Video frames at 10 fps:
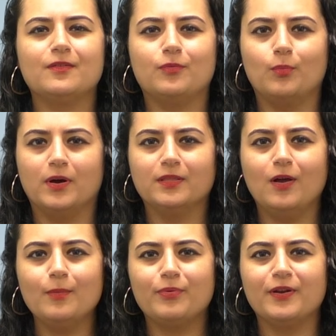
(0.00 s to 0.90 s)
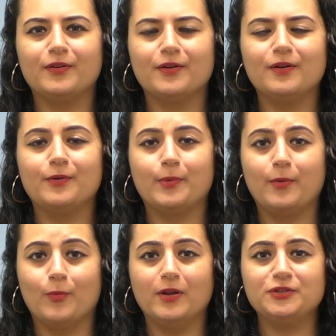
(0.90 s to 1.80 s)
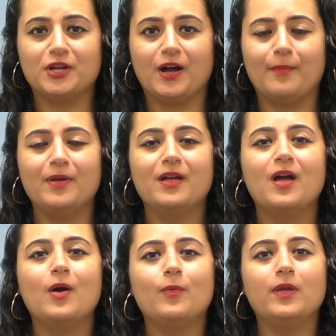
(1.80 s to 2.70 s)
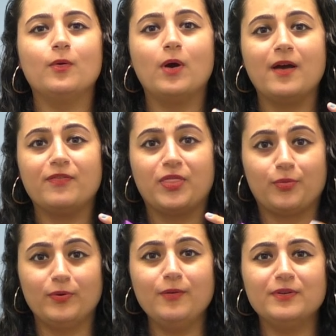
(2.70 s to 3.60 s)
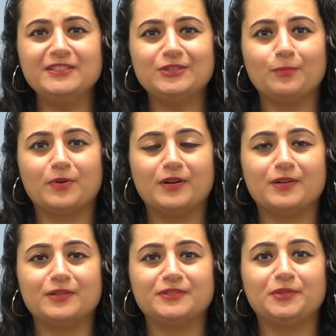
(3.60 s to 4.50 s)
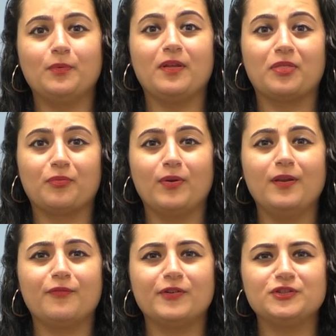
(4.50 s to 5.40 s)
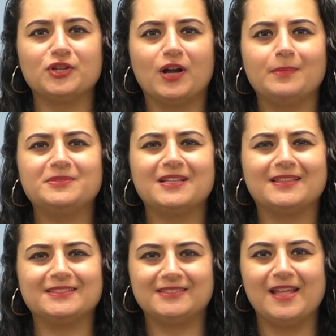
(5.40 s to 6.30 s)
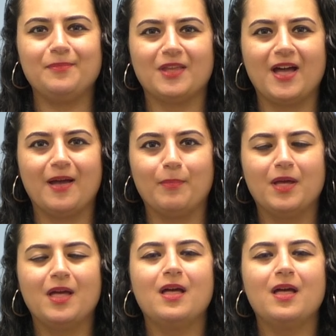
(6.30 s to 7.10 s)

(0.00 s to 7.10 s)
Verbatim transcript: of one long printer doing one job, you have three RISO printers doing three different jobs at the same time?